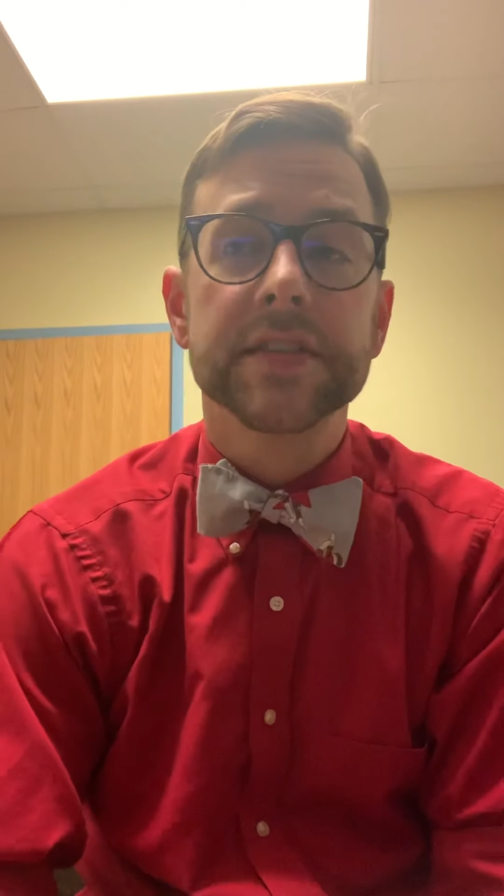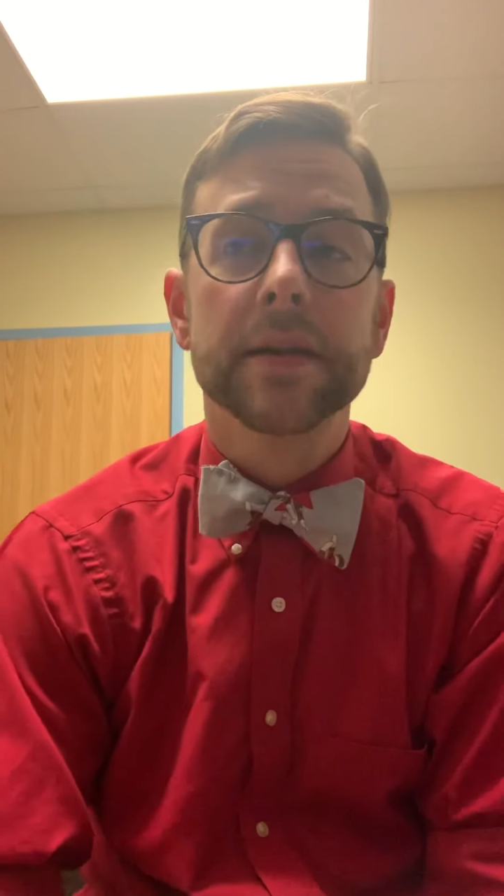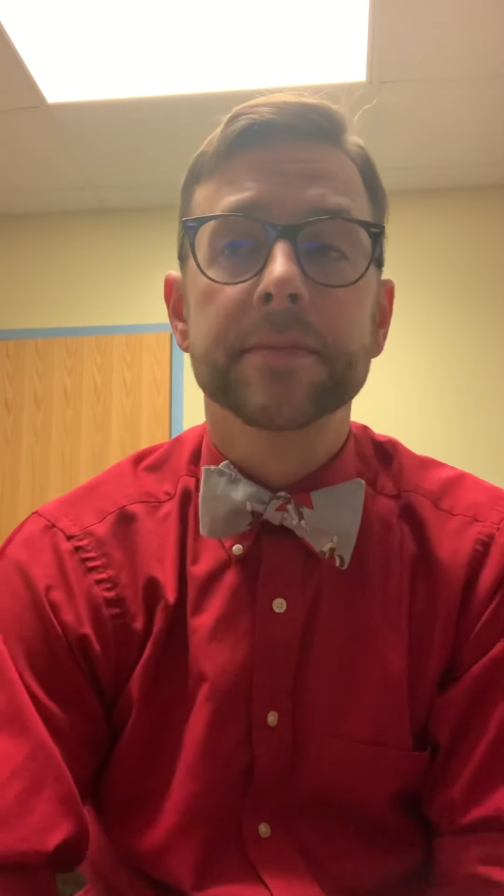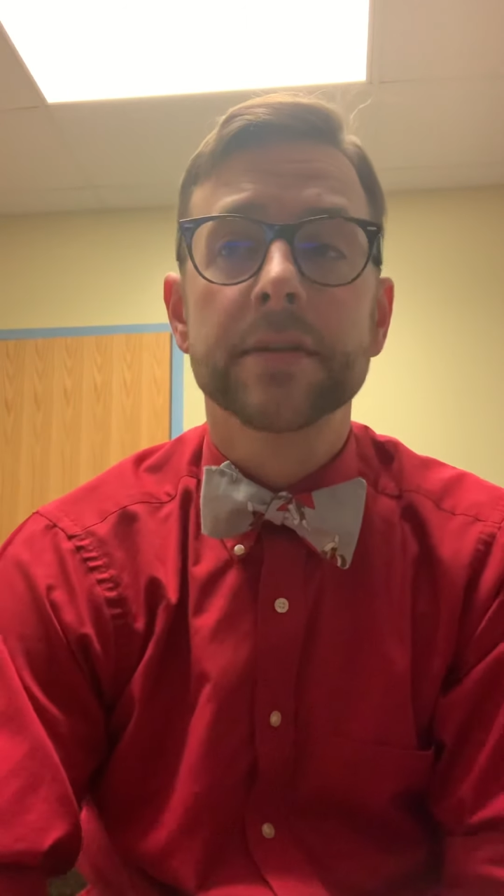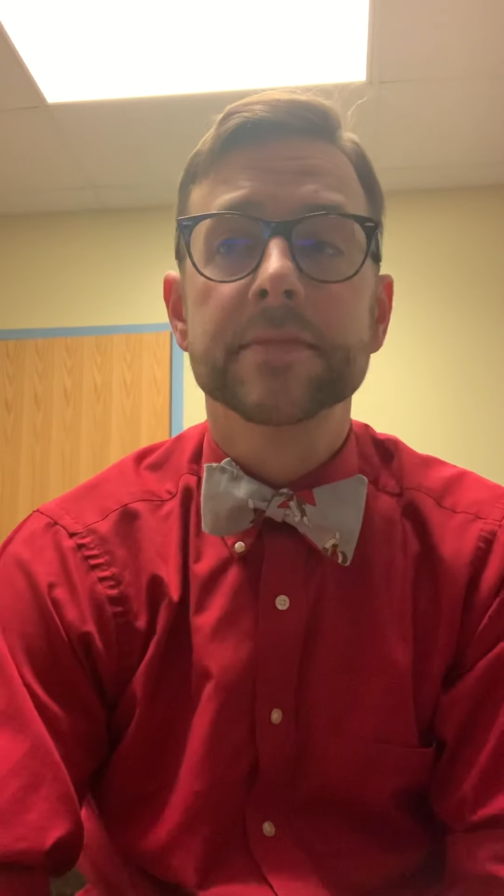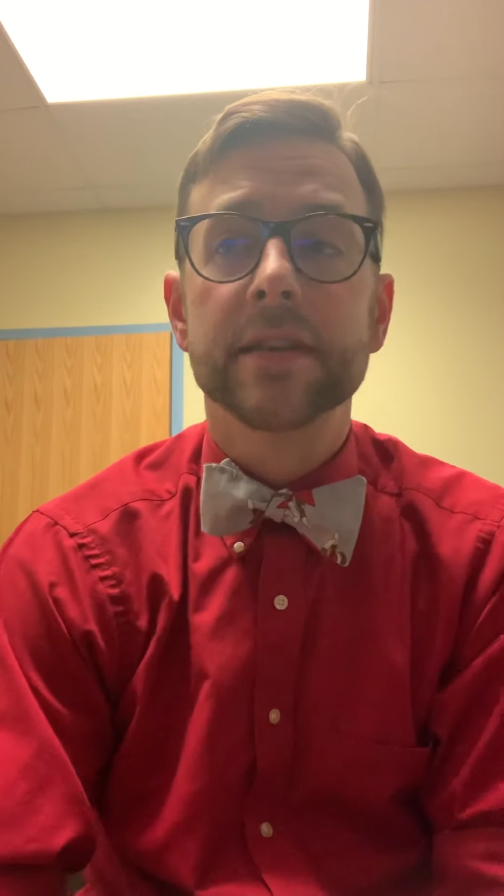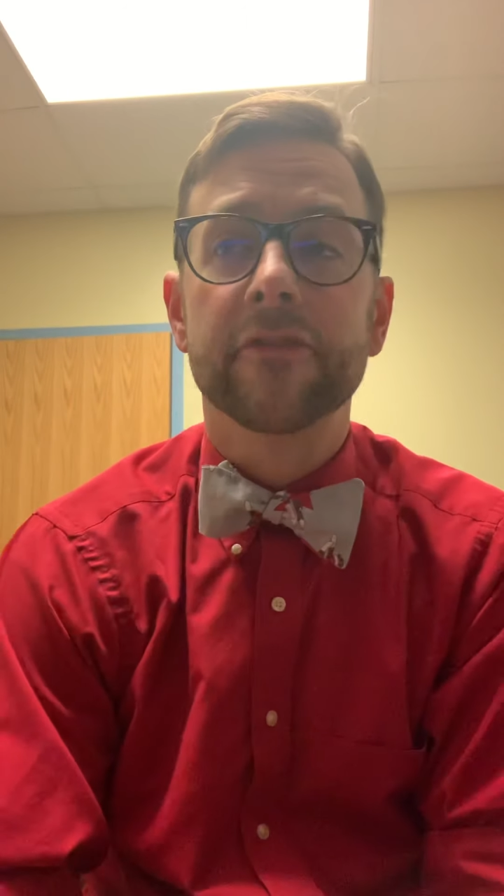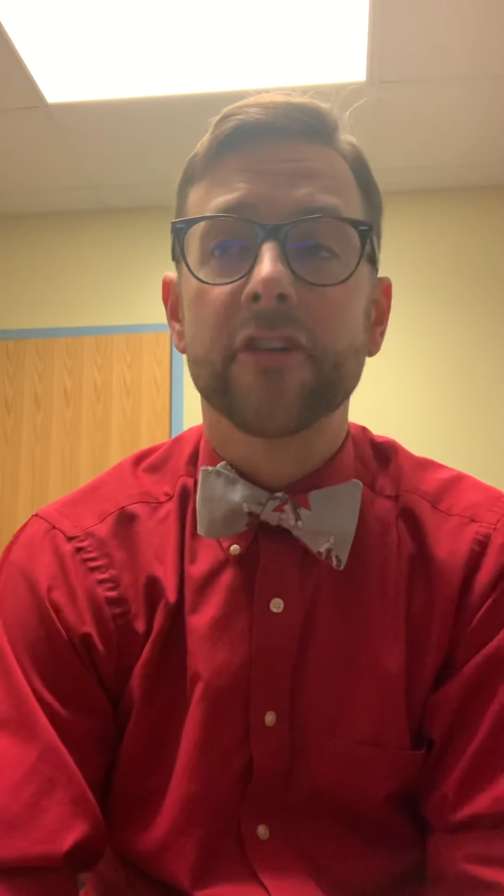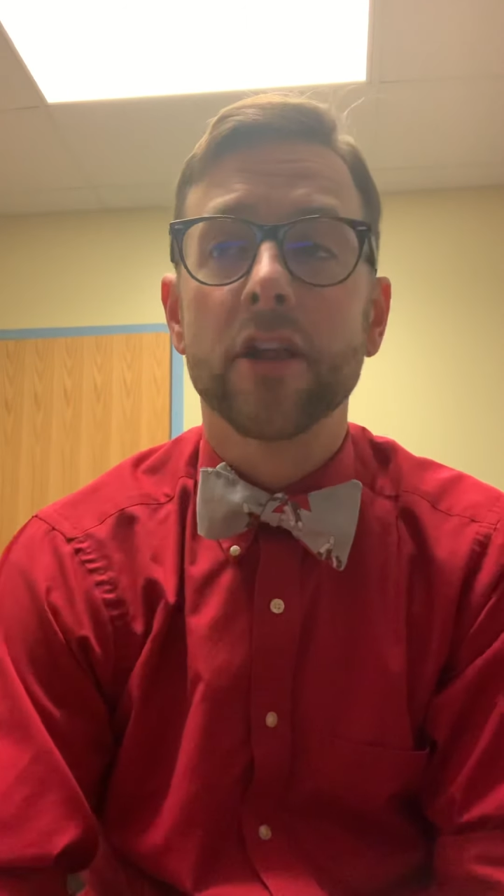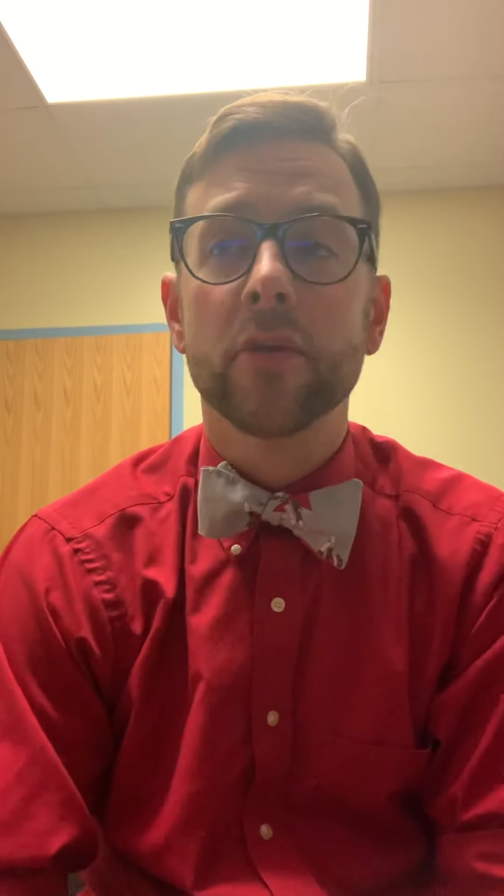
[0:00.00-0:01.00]
symptoms that
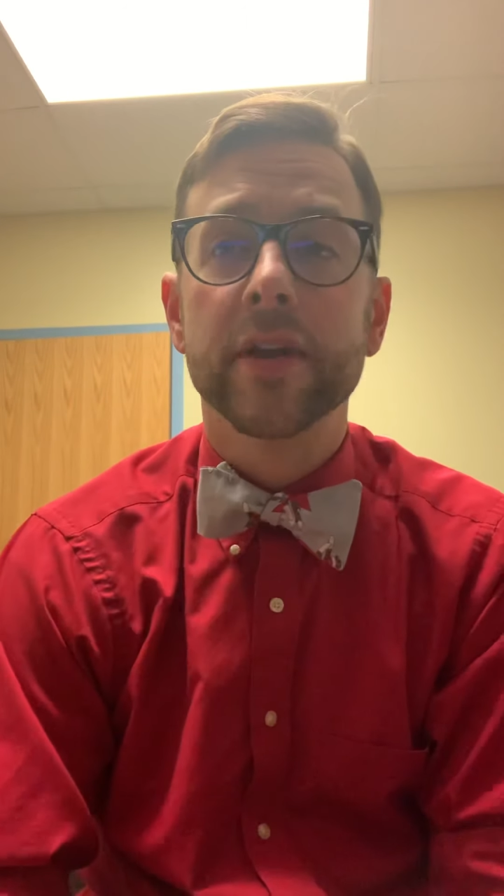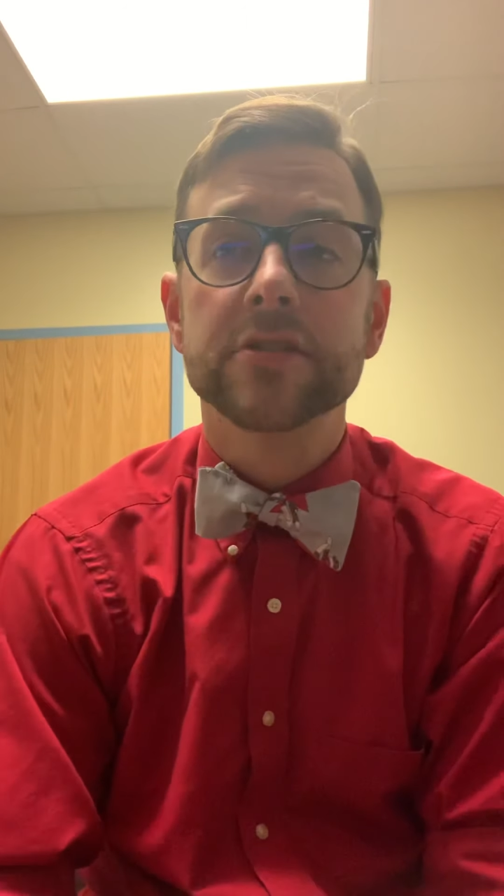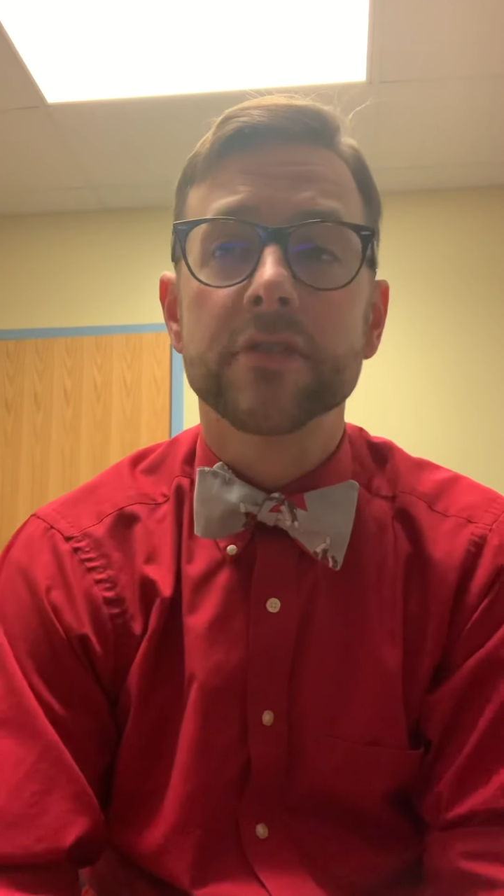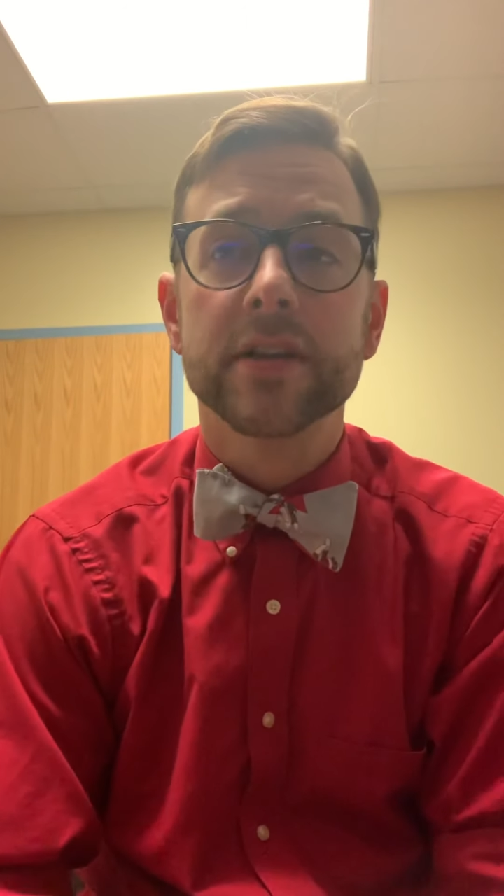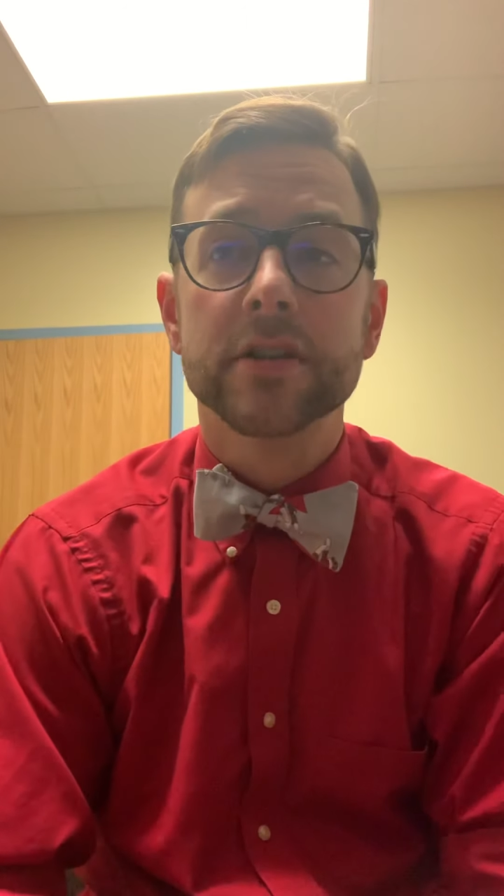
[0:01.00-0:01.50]
follow injury